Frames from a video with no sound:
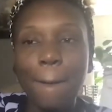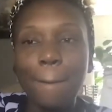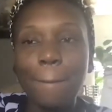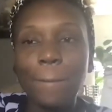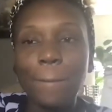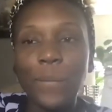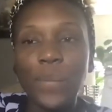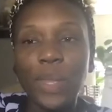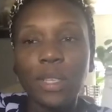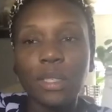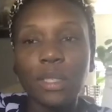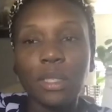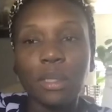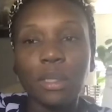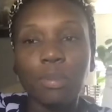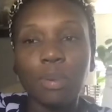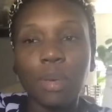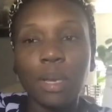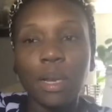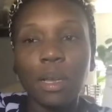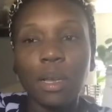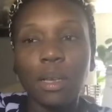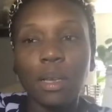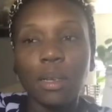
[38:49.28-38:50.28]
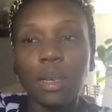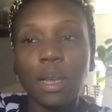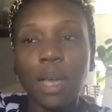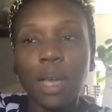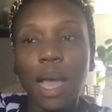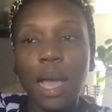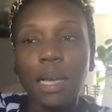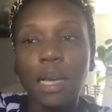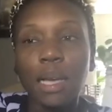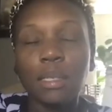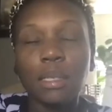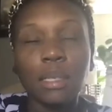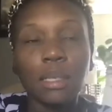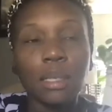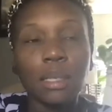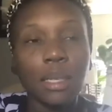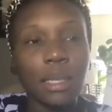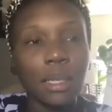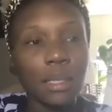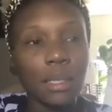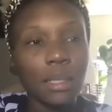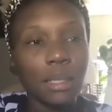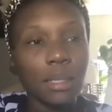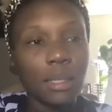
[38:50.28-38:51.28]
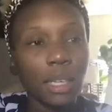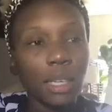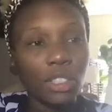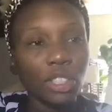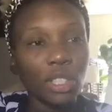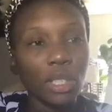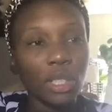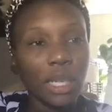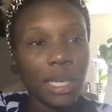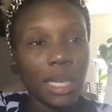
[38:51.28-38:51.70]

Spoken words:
This has been an excellent session.